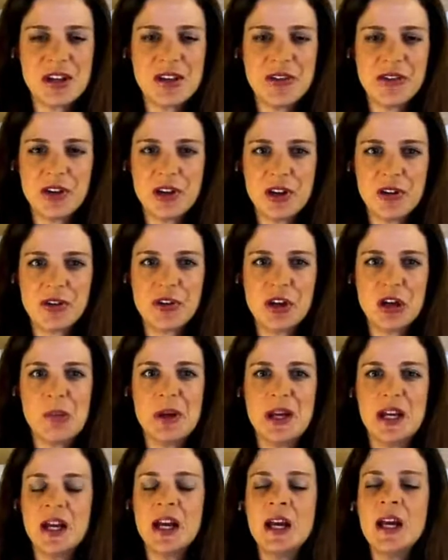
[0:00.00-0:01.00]
the easier it's going to
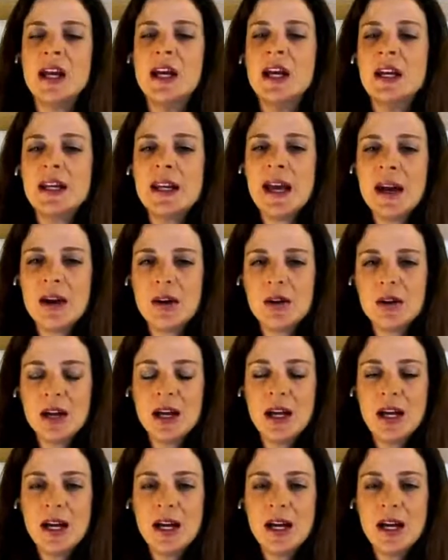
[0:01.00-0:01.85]
be. Now,